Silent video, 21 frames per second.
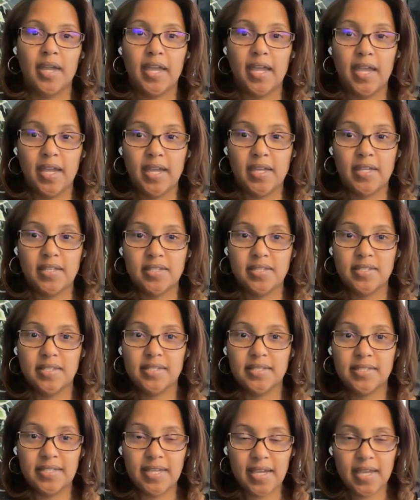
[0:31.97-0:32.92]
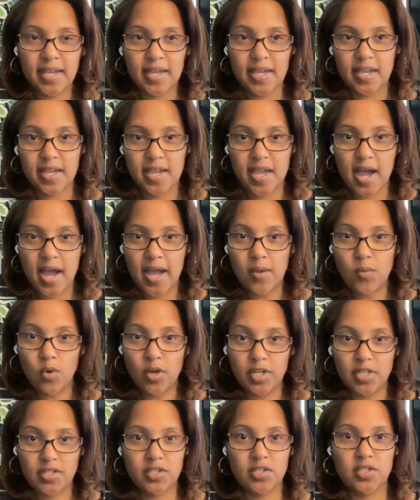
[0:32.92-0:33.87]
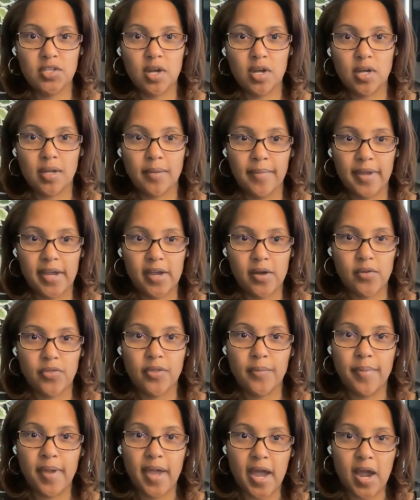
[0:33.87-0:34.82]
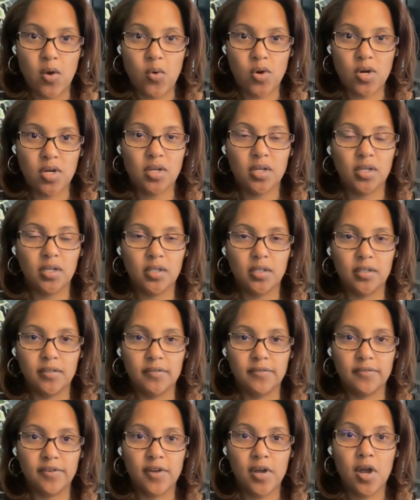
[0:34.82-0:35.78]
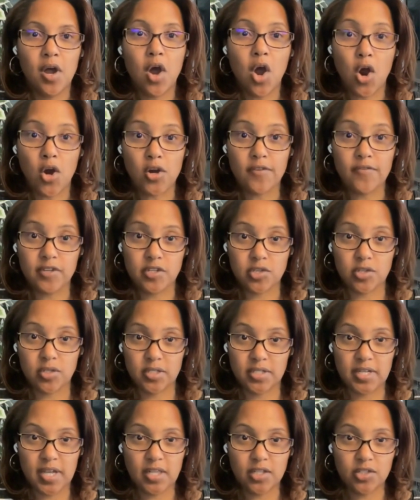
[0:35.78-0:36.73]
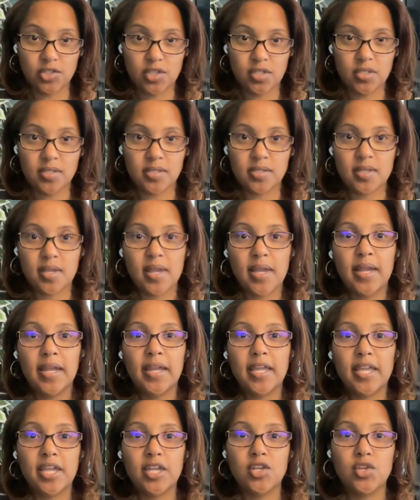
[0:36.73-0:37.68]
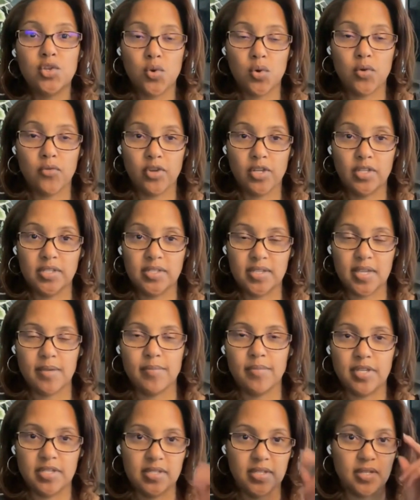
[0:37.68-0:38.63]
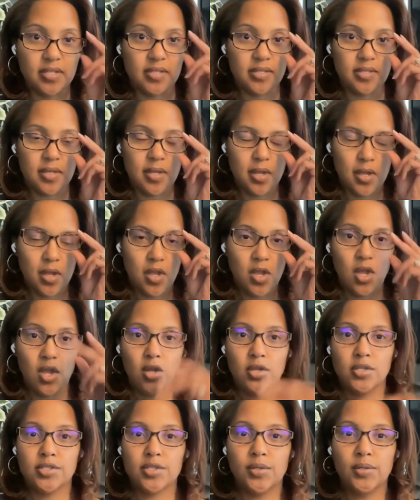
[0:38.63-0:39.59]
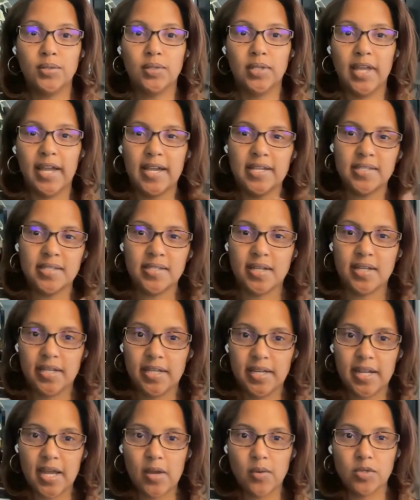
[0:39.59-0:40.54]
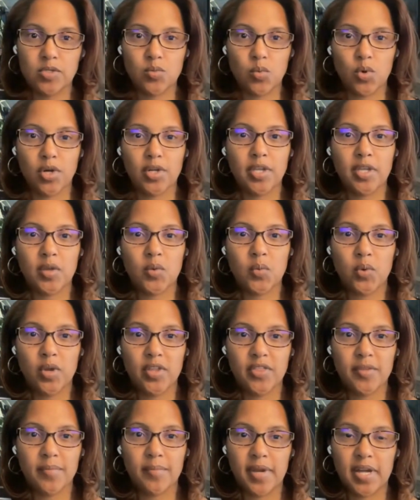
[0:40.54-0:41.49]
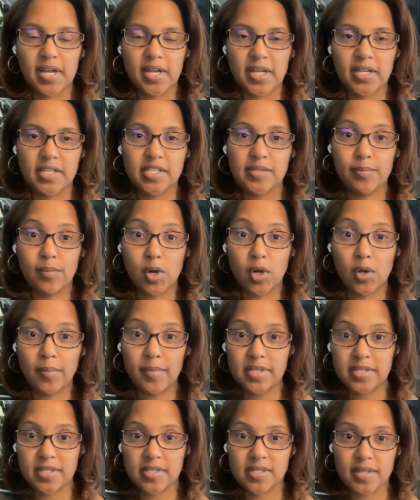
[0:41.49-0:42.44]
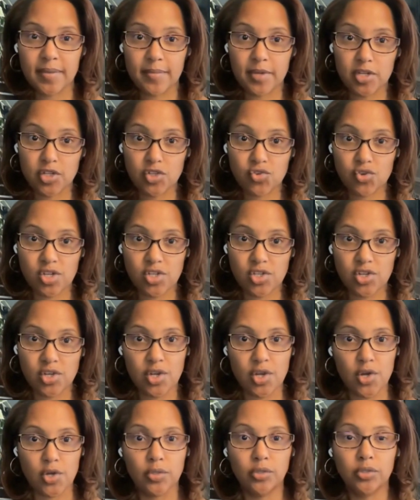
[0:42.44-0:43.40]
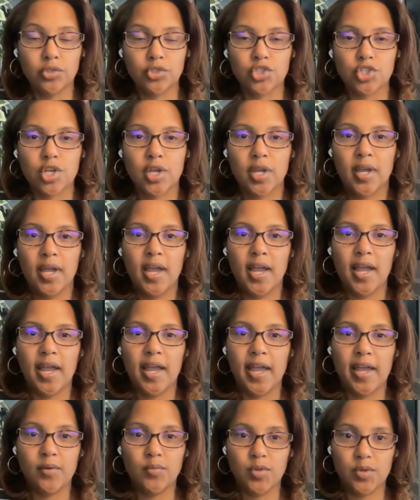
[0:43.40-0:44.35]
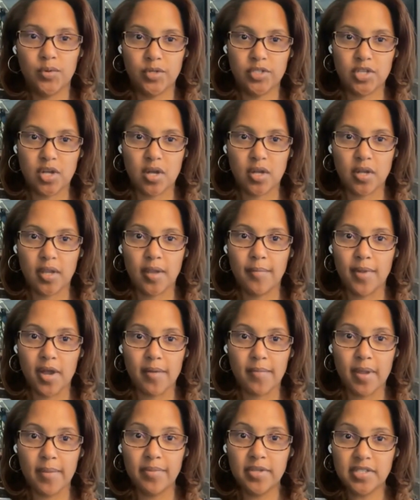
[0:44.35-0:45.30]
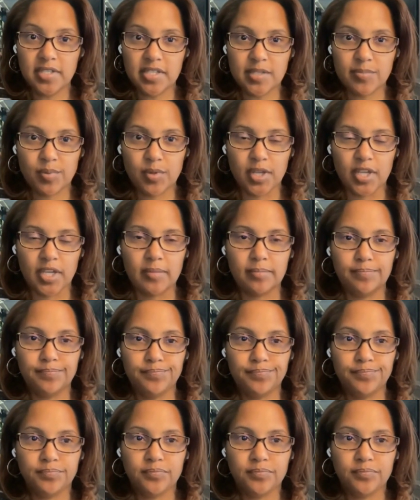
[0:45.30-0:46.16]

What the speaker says: And today, I wanted to talk about the power of artificial intelligence in your real estate business. So last night I was working with my small business administration coach and we were talking about my business plan.